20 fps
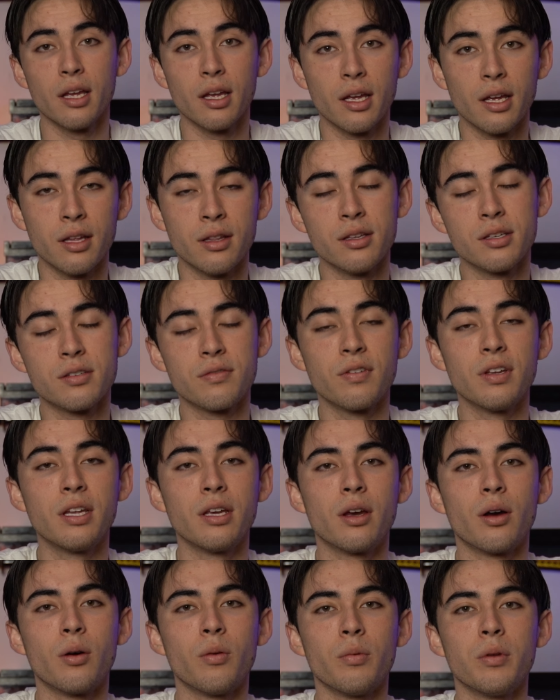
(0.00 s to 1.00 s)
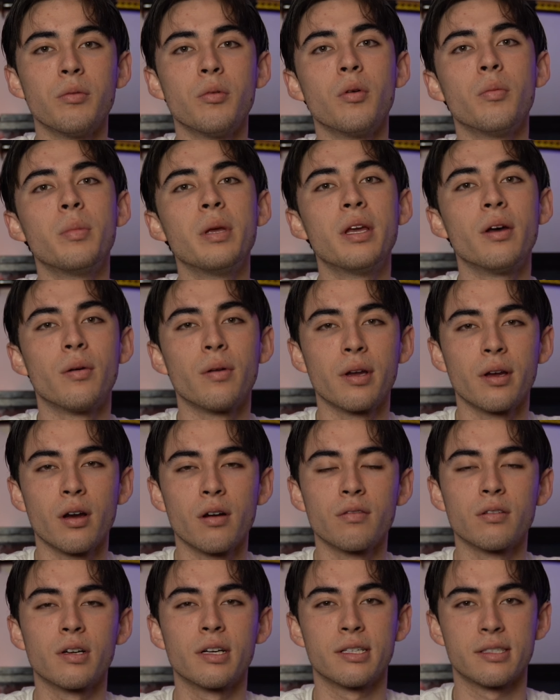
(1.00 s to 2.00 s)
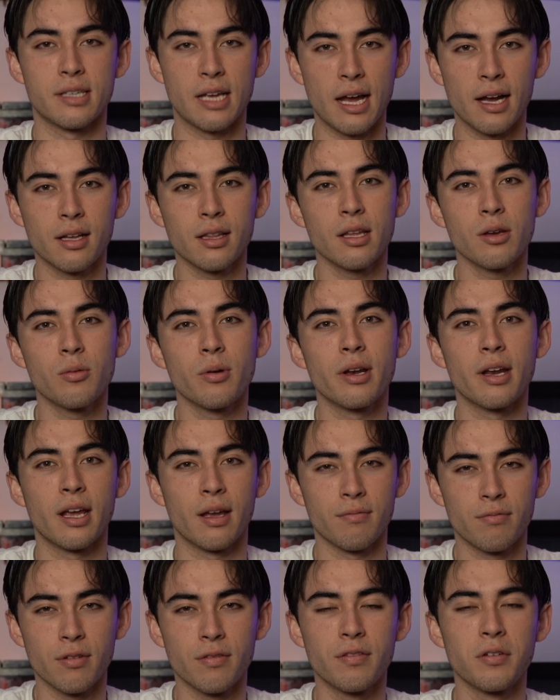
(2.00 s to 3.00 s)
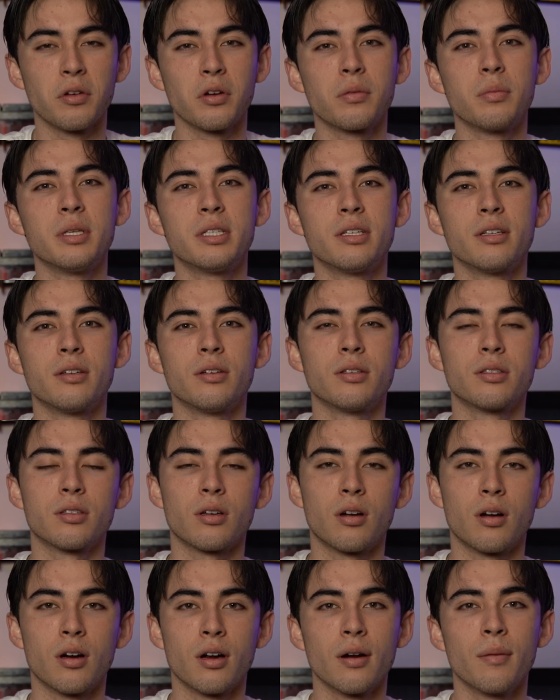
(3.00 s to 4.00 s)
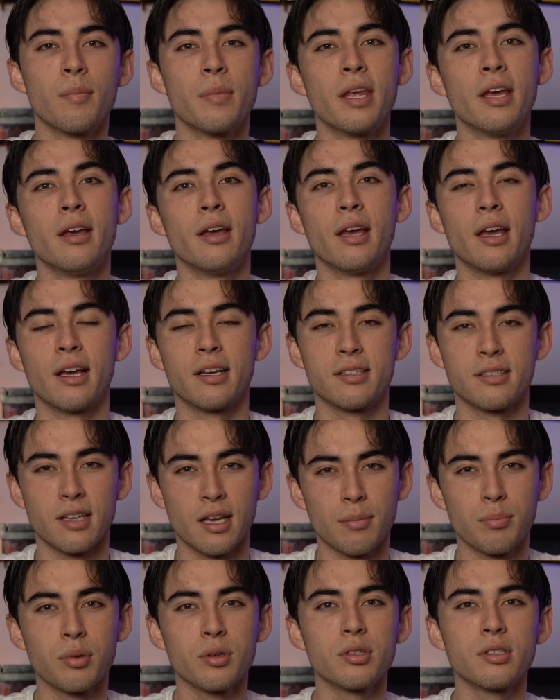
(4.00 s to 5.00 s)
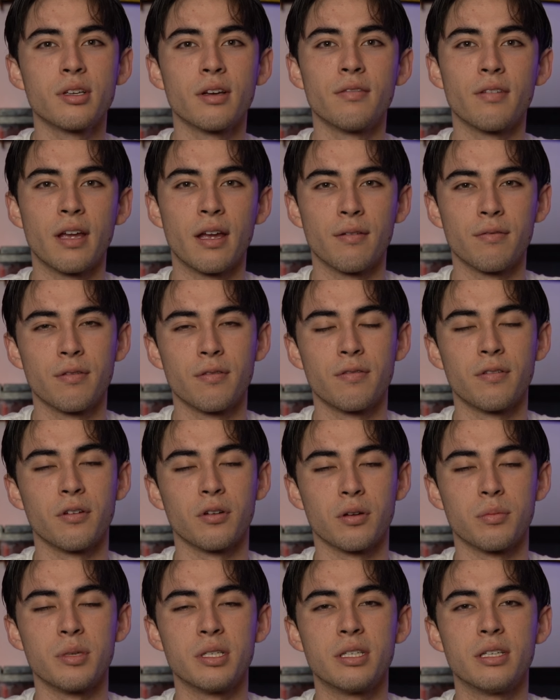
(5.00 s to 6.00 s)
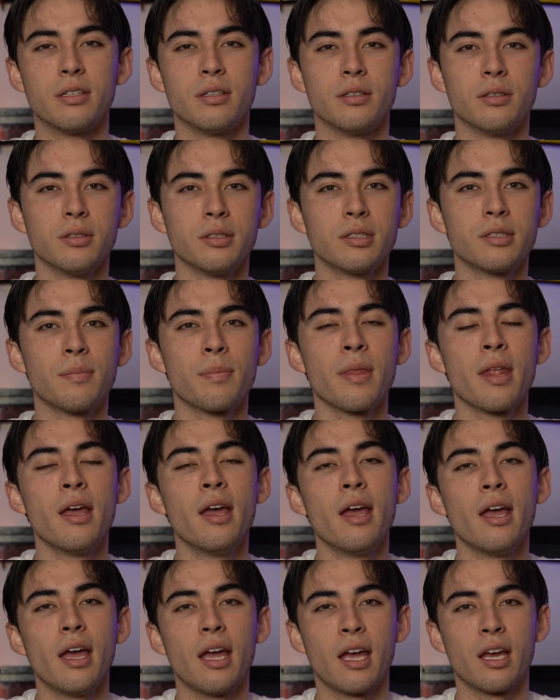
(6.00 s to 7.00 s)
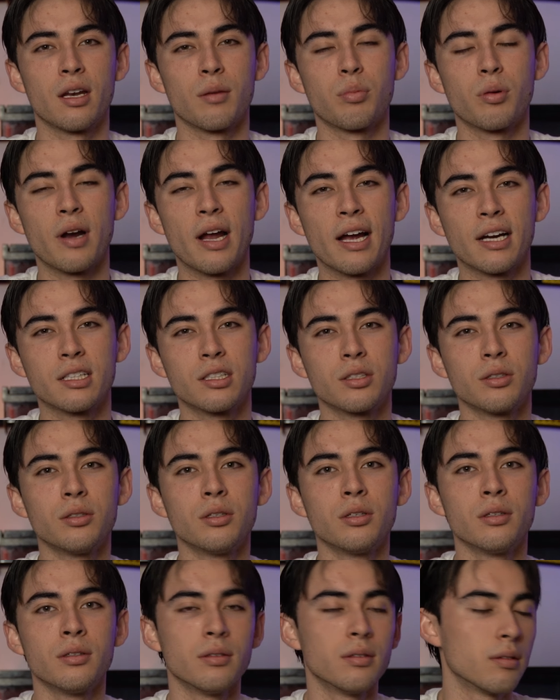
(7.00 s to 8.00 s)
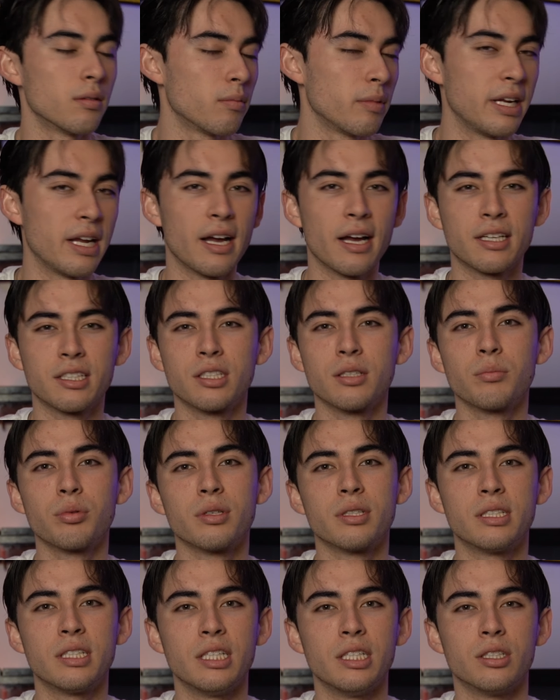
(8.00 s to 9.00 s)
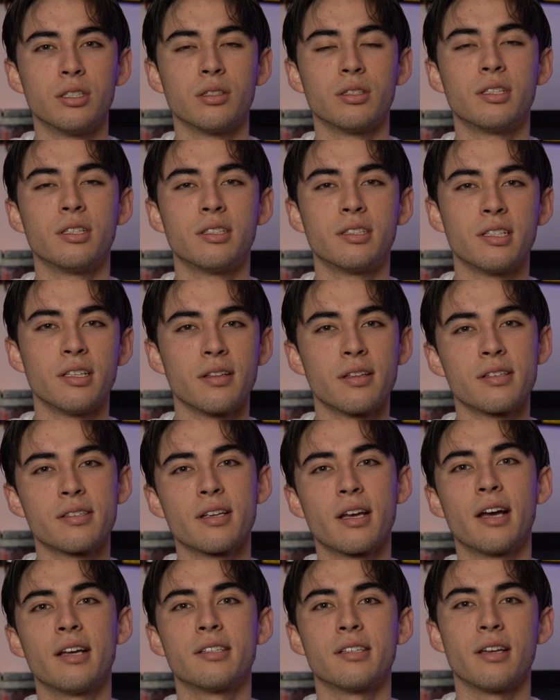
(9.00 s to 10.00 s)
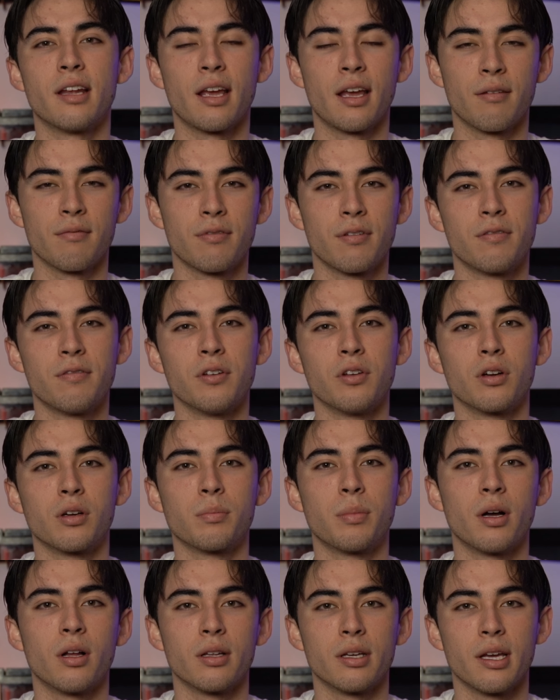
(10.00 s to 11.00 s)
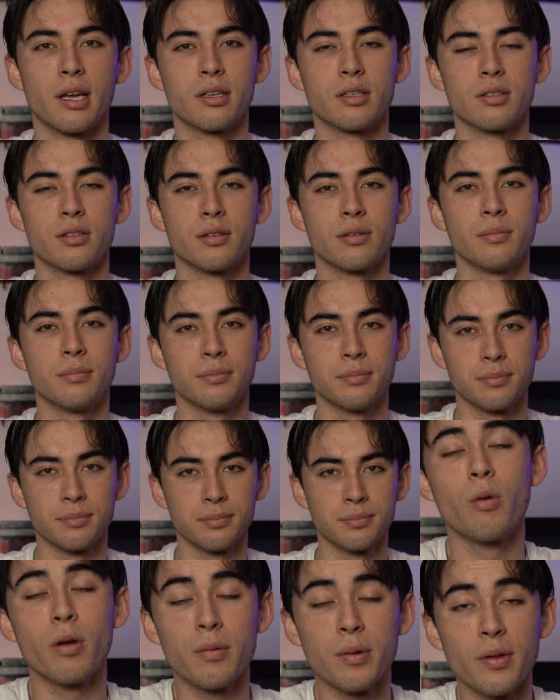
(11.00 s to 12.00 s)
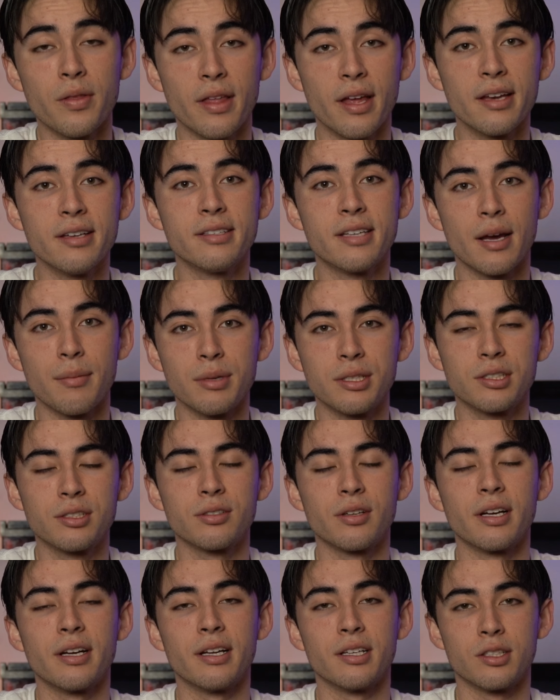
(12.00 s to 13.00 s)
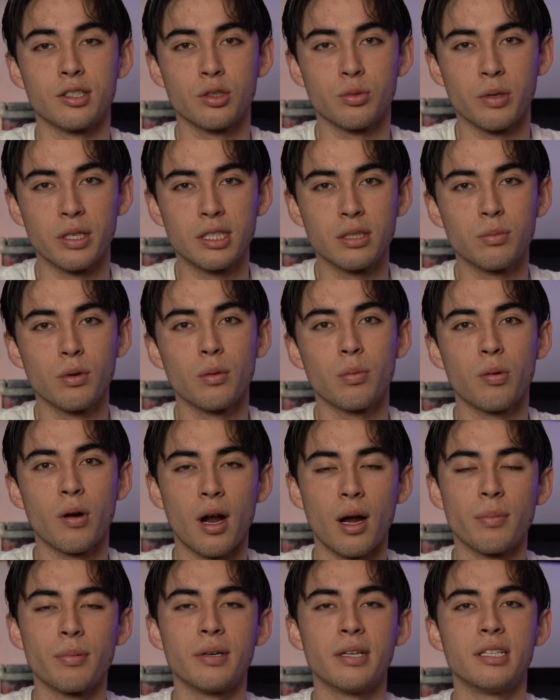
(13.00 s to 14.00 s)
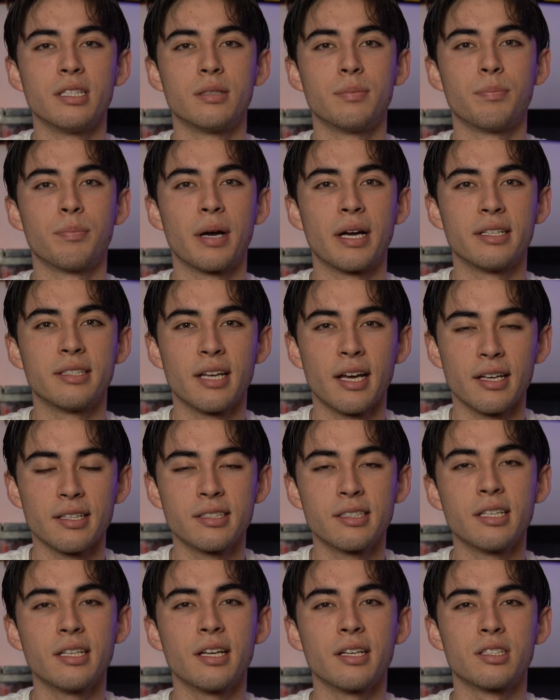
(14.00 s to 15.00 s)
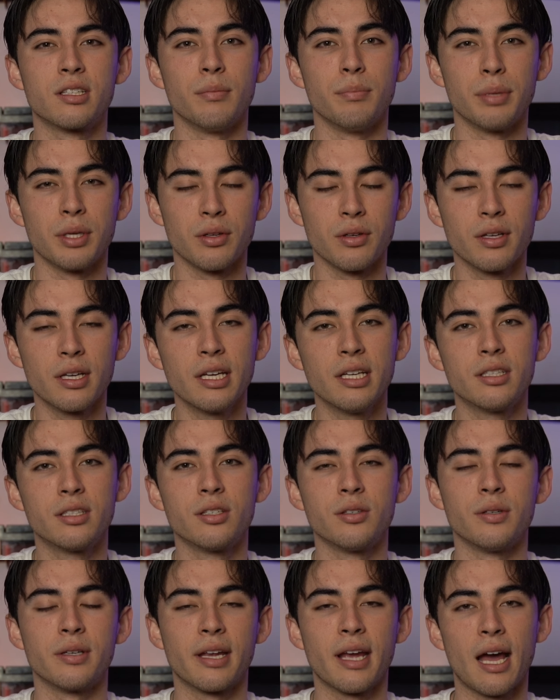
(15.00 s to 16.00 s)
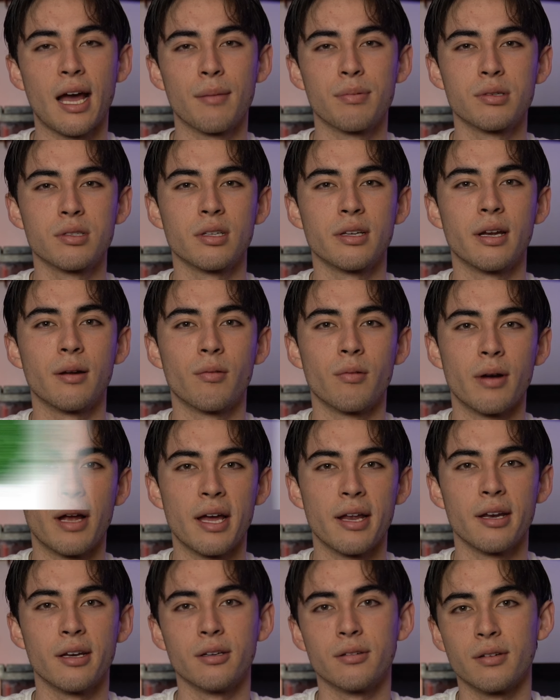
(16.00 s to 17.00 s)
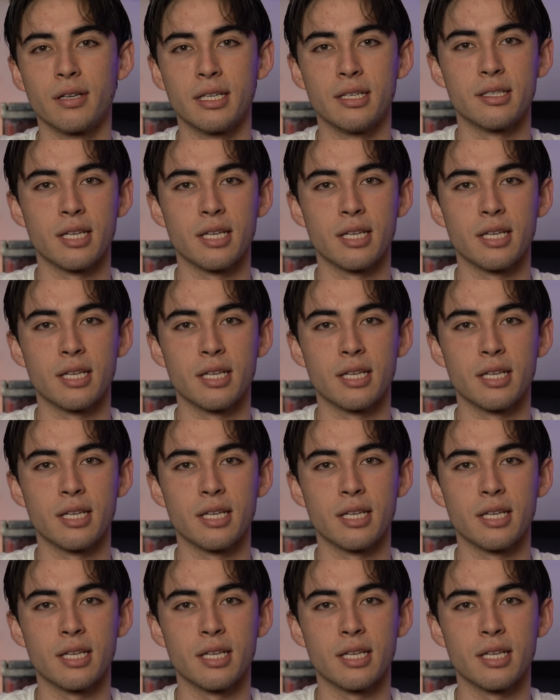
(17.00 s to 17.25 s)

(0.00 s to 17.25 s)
In this video, we will be going over exactly what amphiphilic materials are, examples of amphiphilic materials, and a practical reaction procedure to synthesize an amphiphilic polyester. We will then demonstrate its switchable properties by testing its ability to encapsulate red and green